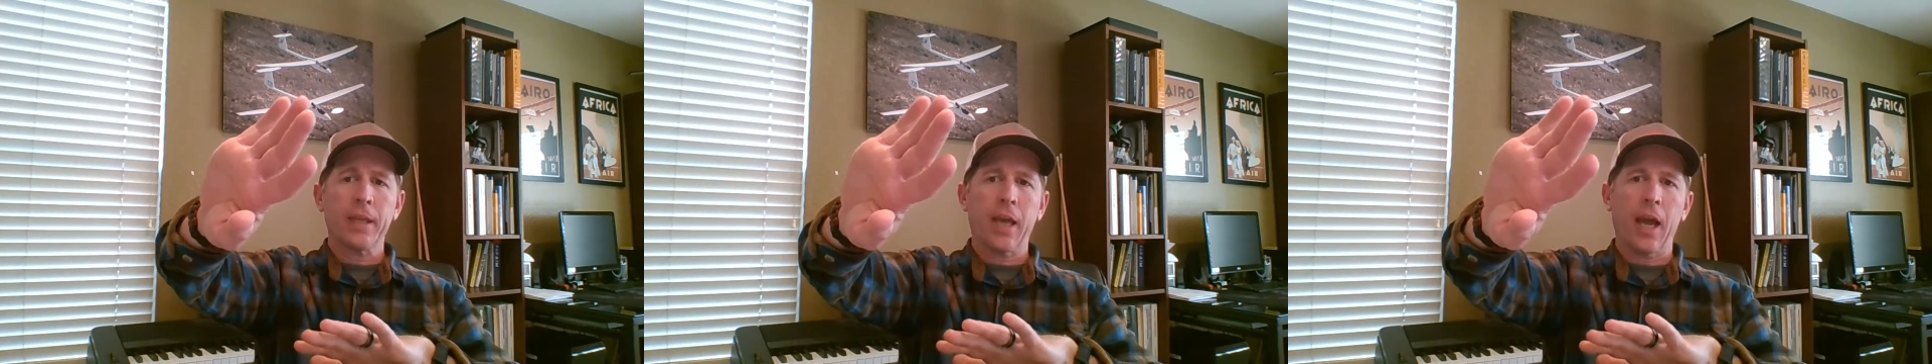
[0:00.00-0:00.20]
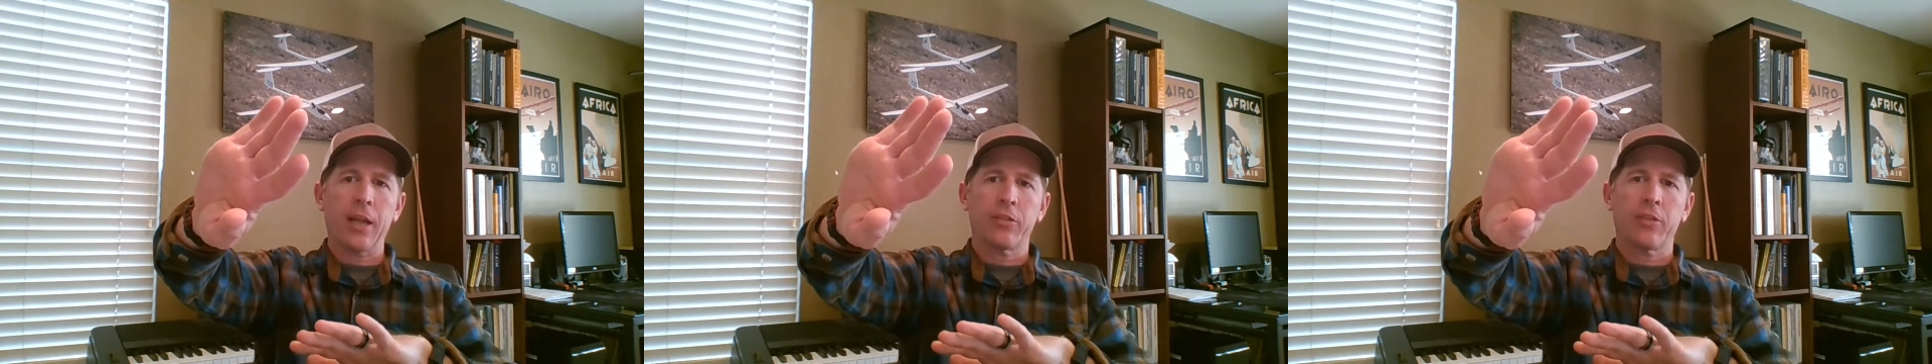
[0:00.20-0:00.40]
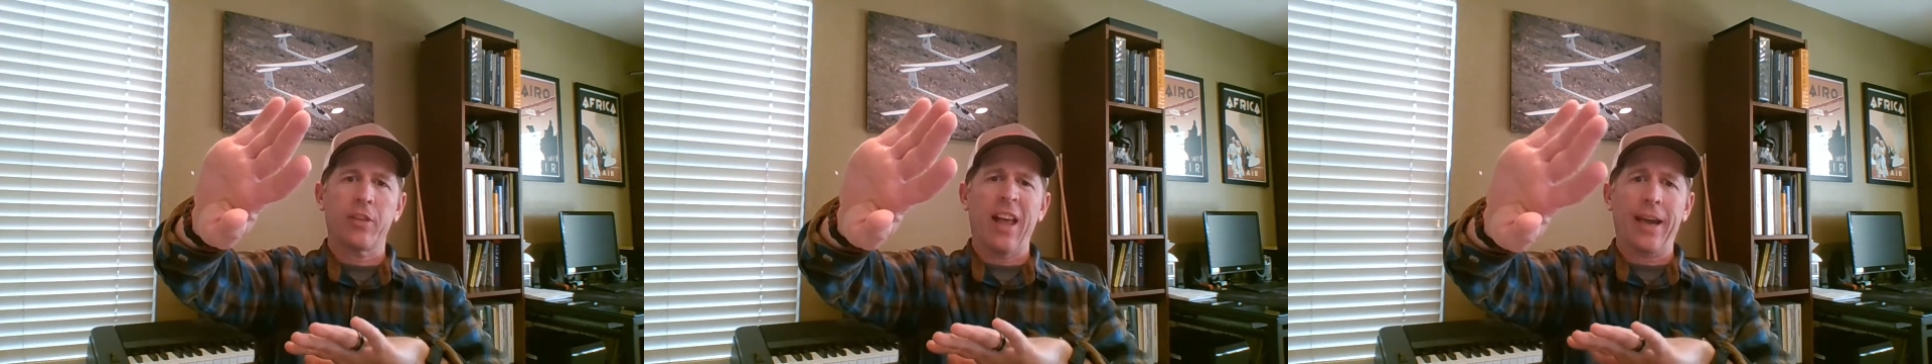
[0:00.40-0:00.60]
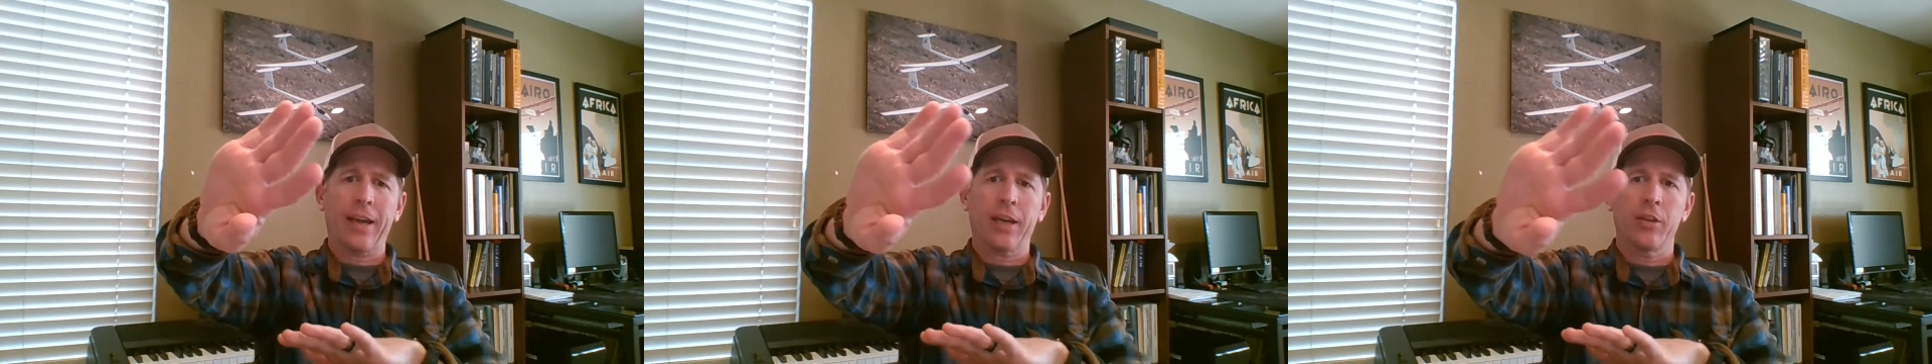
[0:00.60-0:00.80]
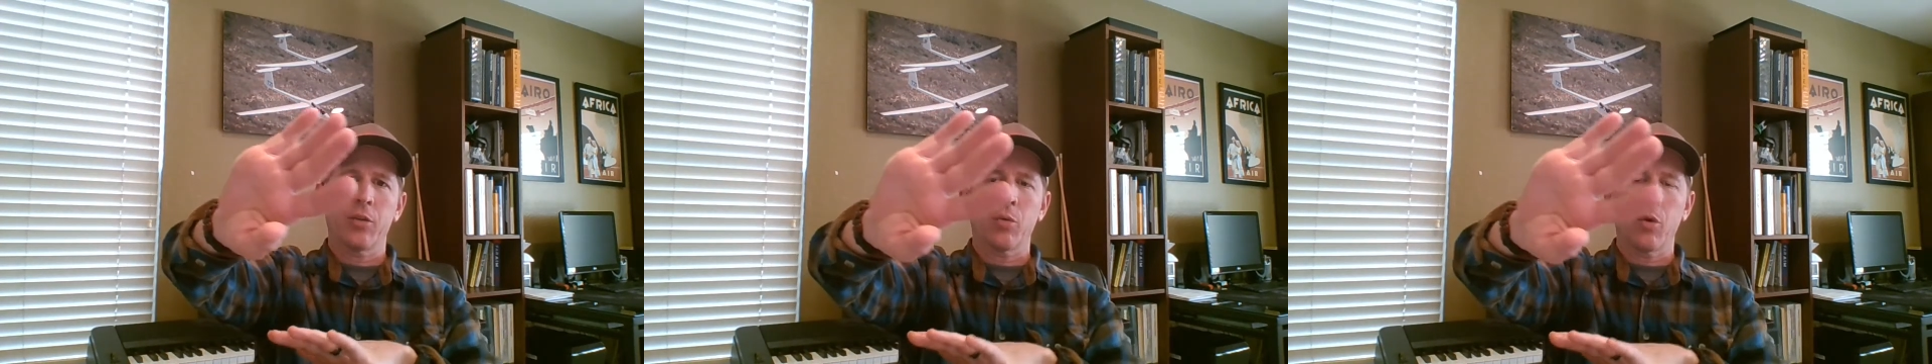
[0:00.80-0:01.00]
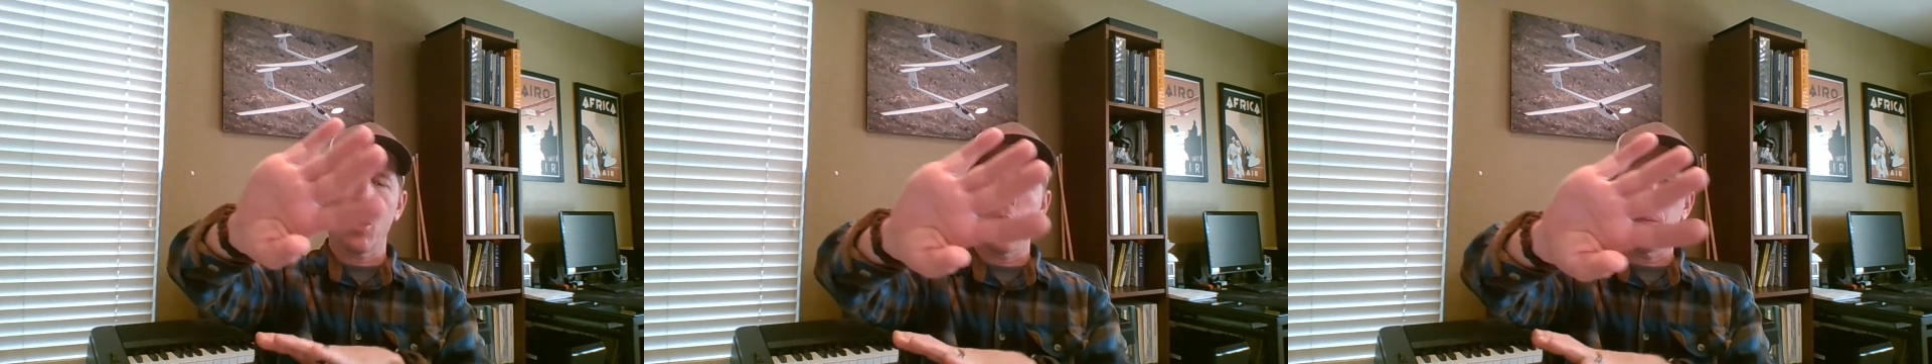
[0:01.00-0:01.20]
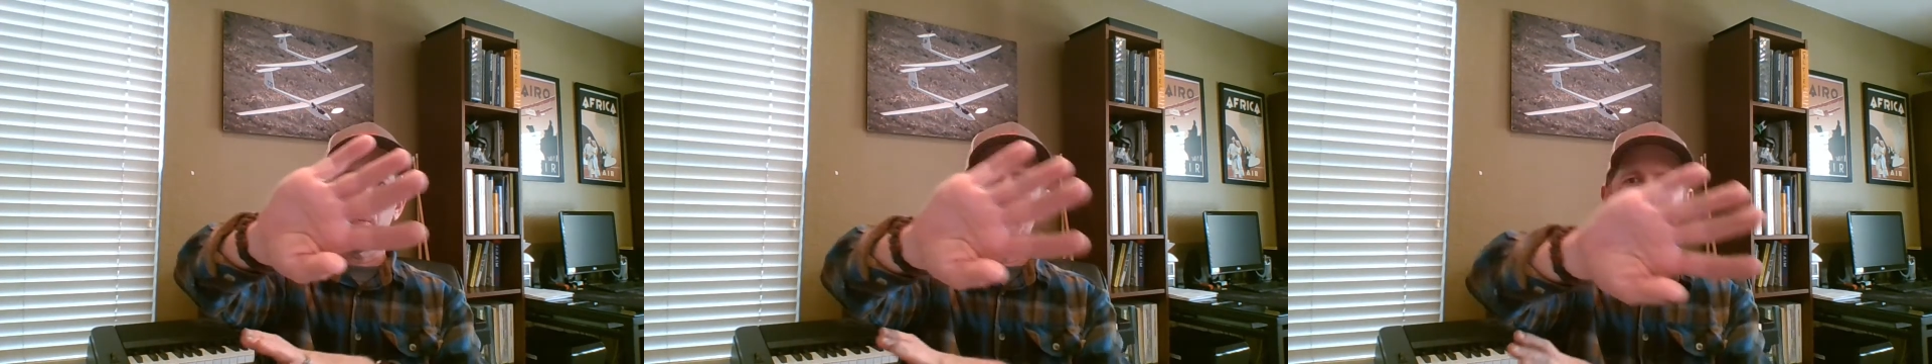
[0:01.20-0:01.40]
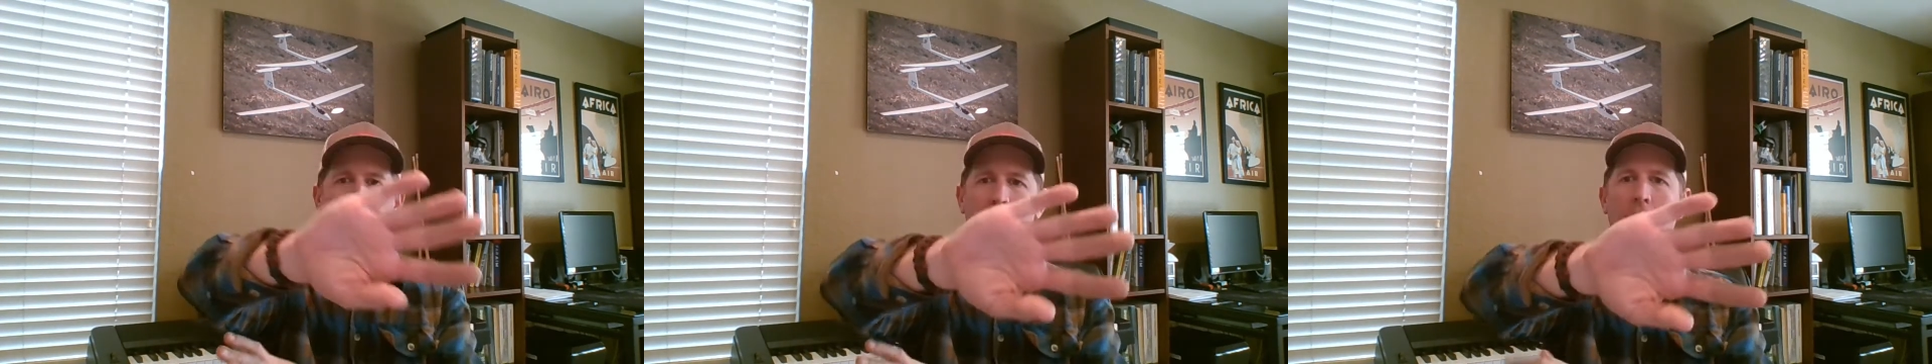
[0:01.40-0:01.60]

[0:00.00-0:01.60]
got slack in the rope, the